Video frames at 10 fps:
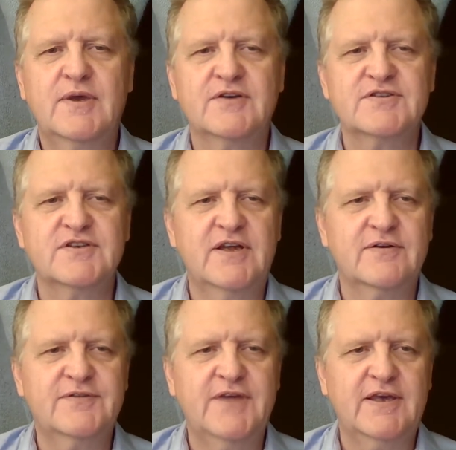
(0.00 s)
Here's
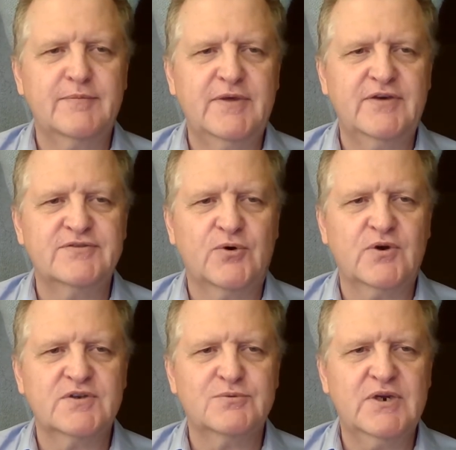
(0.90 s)
another thing it can be used
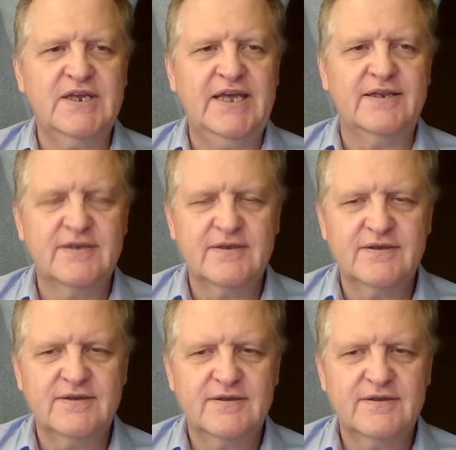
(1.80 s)
for is the word it.
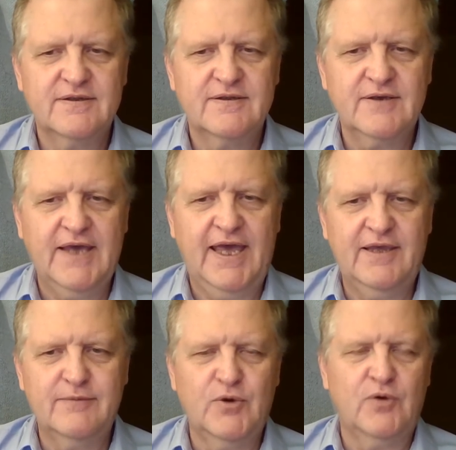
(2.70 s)

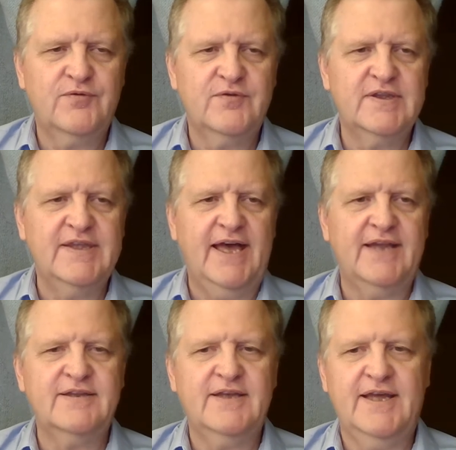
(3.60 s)
Okay, both
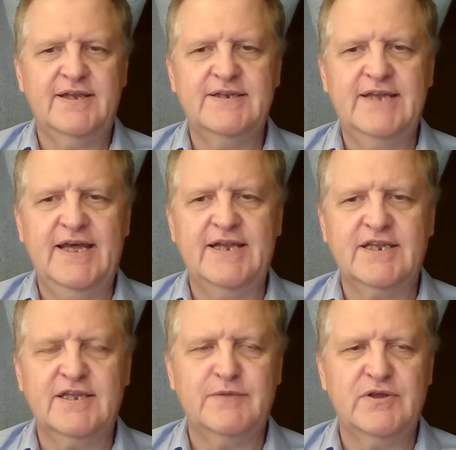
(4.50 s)
that and
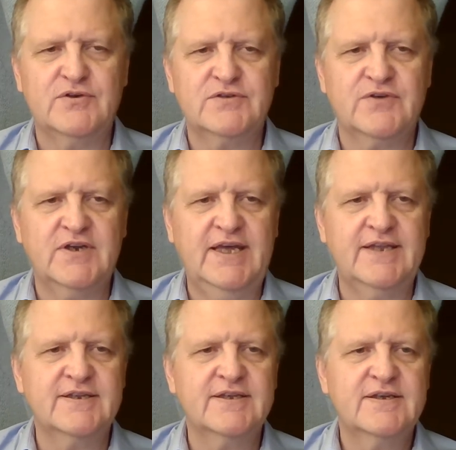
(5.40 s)
den can be used for
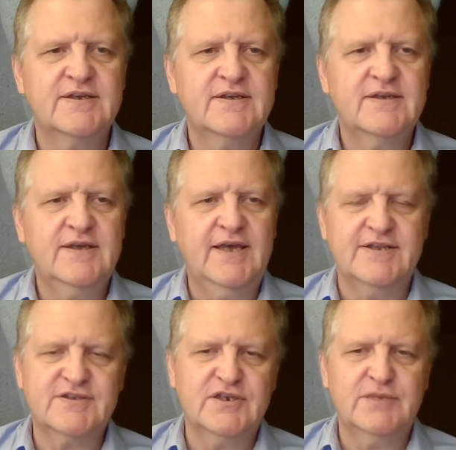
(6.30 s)
it,
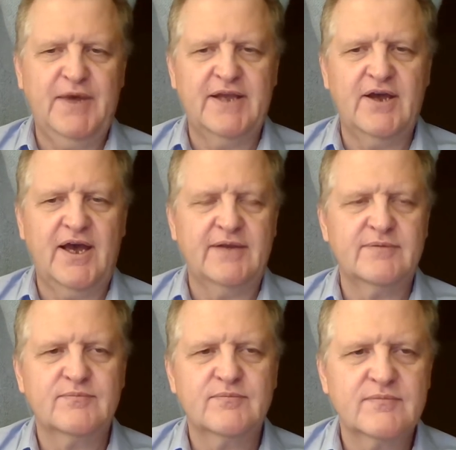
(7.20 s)
and it's going to depend
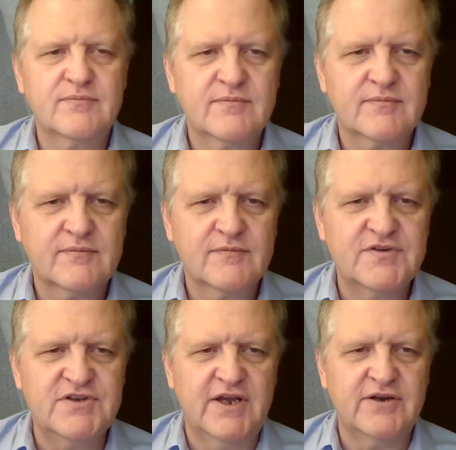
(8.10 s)
on
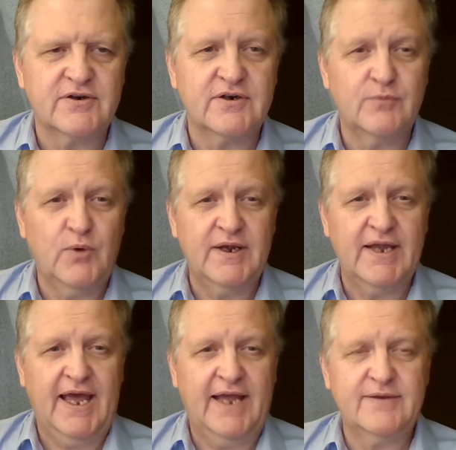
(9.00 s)
gender and
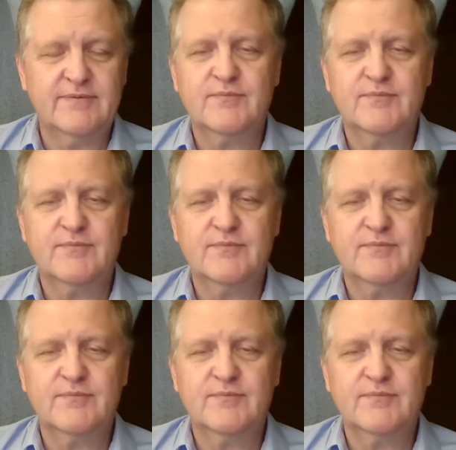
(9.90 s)
whatnot.